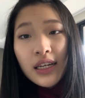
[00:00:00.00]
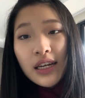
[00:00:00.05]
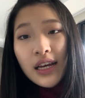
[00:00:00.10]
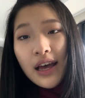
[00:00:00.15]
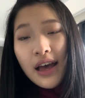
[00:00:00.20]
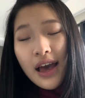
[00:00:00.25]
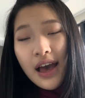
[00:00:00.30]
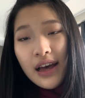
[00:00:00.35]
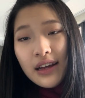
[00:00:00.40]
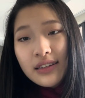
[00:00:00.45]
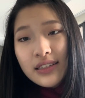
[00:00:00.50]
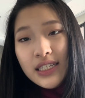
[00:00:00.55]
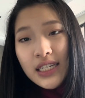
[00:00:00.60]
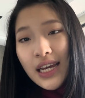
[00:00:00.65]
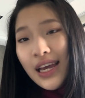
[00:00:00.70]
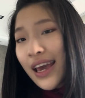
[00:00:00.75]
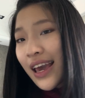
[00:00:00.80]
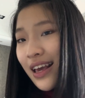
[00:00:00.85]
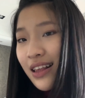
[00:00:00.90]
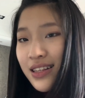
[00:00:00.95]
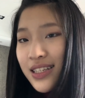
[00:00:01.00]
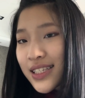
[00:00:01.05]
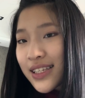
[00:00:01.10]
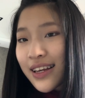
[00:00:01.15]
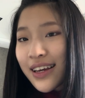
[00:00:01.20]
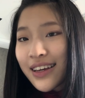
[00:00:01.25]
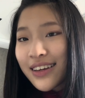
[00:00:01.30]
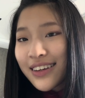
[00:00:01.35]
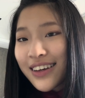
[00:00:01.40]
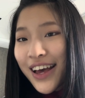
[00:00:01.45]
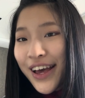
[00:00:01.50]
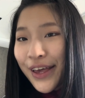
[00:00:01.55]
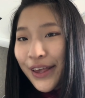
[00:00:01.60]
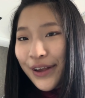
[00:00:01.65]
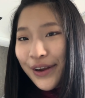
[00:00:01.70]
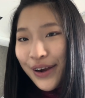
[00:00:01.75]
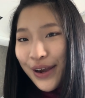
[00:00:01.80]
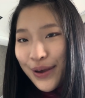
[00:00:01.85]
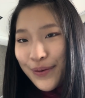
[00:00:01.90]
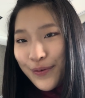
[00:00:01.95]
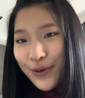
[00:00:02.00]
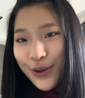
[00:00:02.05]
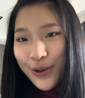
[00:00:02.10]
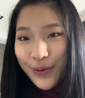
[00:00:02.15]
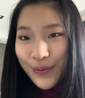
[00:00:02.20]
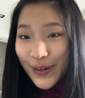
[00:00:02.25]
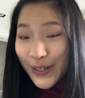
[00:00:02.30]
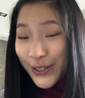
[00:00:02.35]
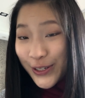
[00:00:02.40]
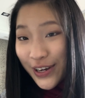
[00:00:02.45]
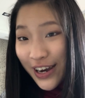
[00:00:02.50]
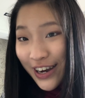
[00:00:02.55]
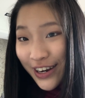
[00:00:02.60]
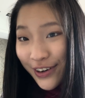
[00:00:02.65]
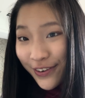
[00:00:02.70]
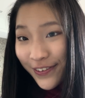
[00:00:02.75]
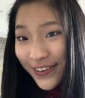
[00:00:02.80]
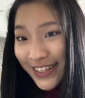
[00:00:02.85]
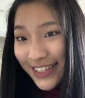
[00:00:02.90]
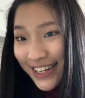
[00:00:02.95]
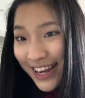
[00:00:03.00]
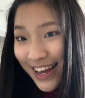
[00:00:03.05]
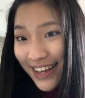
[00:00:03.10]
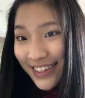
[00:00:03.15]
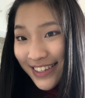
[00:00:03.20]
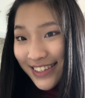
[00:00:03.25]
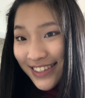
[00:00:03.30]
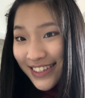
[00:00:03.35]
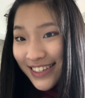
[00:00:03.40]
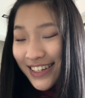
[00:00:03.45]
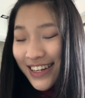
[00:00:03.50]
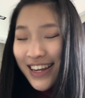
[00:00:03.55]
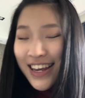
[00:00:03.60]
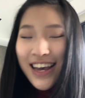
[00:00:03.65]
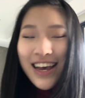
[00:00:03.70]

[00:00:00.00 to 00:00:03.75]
and acing your AP Human Geography test.